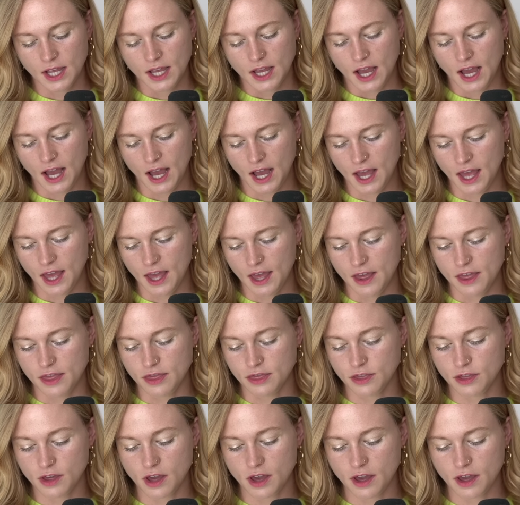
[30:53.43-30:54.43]
Uh,
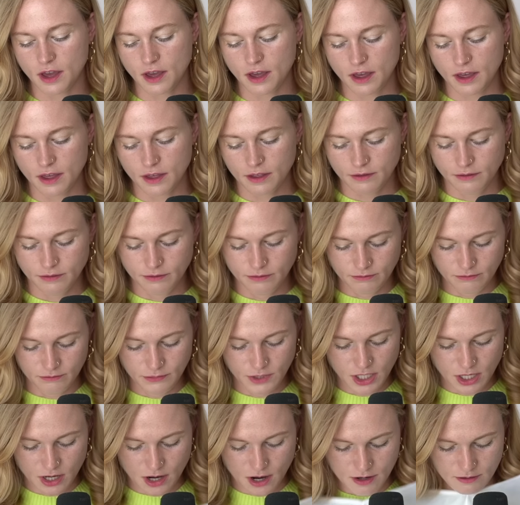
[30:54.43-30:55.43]
the
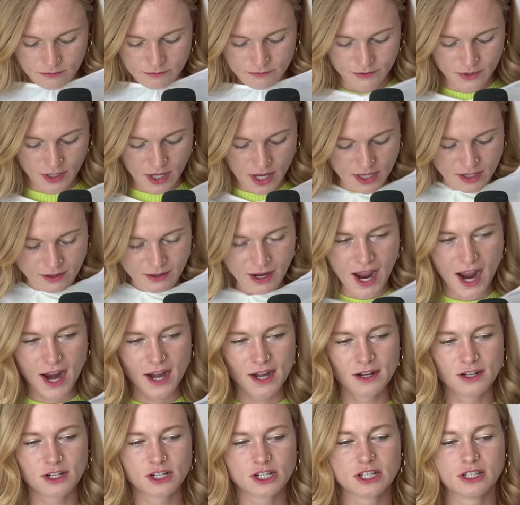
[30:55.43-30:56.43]
you know it kind
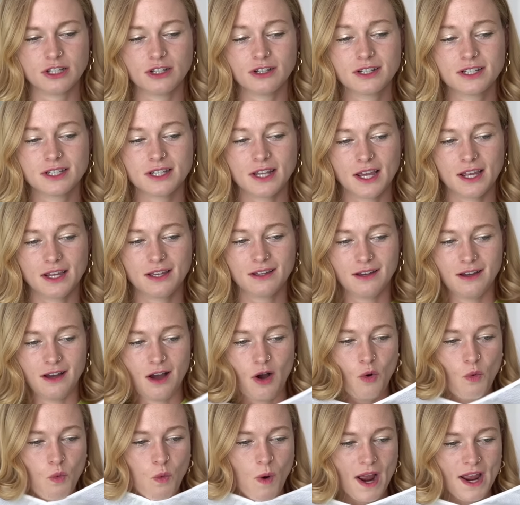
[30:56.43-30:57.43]
of just looks like
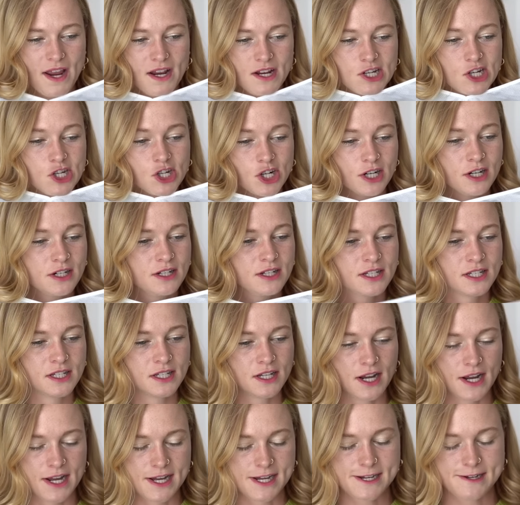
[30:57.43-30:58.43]
a white shirt.
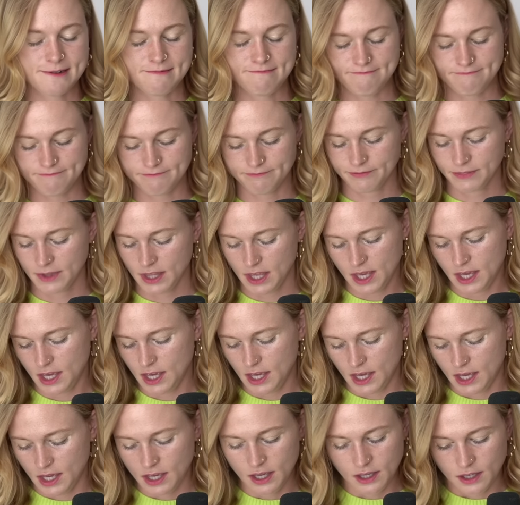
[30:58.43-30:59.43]
Um,
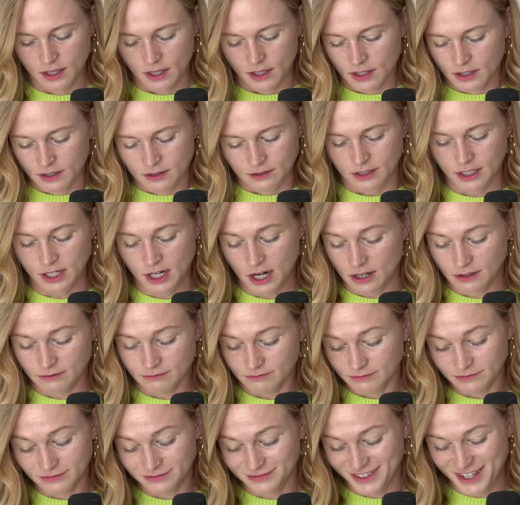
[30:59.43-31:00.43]
you know,
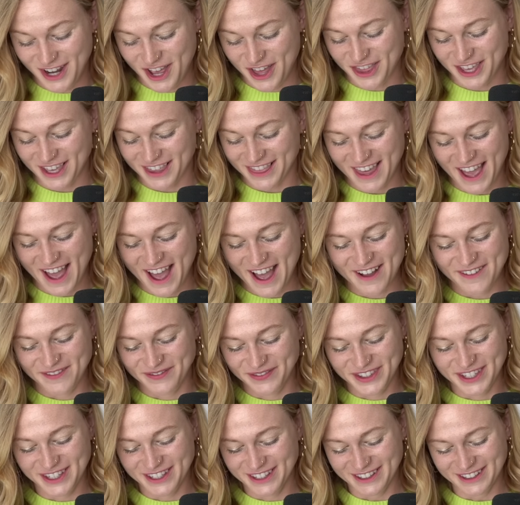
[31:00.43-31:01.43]
nothing that
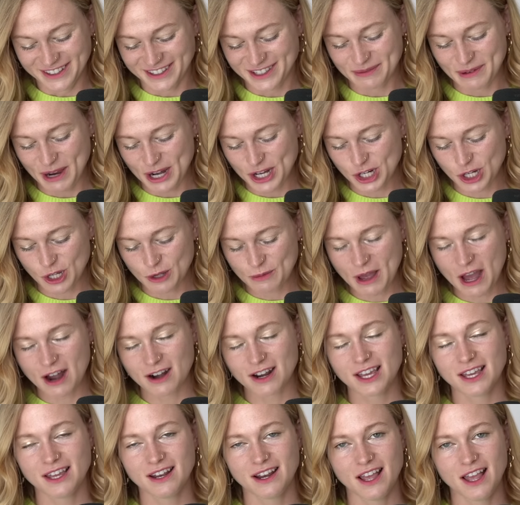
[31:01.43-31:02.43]
special about
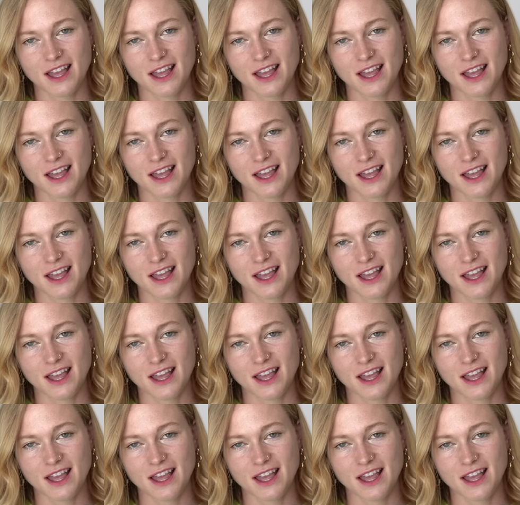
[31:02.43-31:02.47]
it.